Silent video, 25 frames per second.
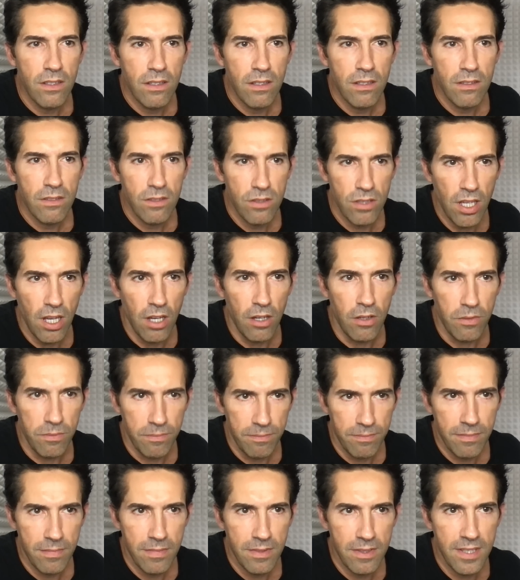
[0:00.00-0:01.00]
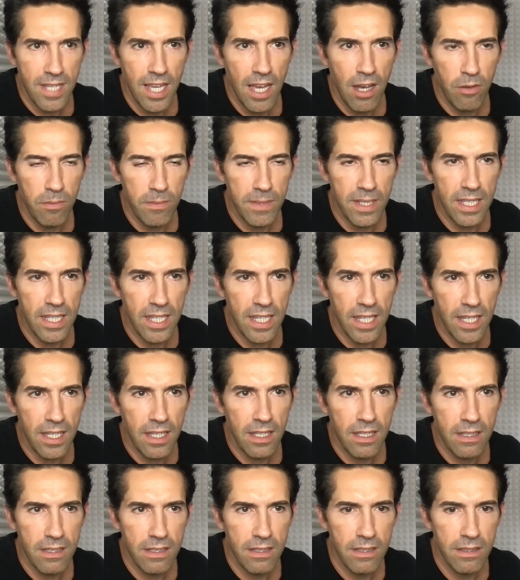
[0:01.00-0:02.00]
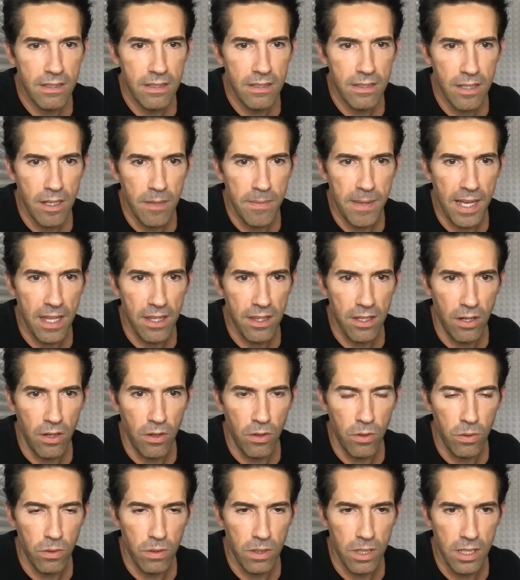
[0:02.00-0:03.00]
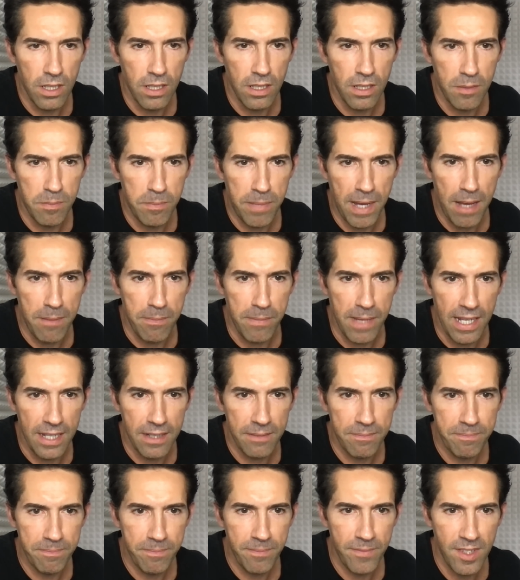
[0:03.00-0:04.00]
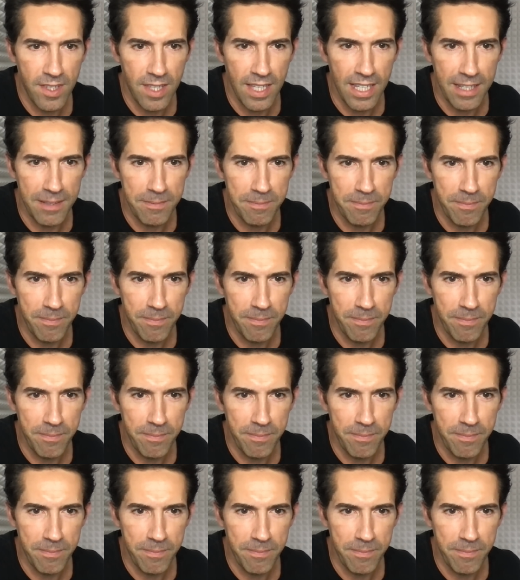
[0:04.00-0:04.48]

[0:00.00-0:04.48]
So tell me about the whole Batman thing.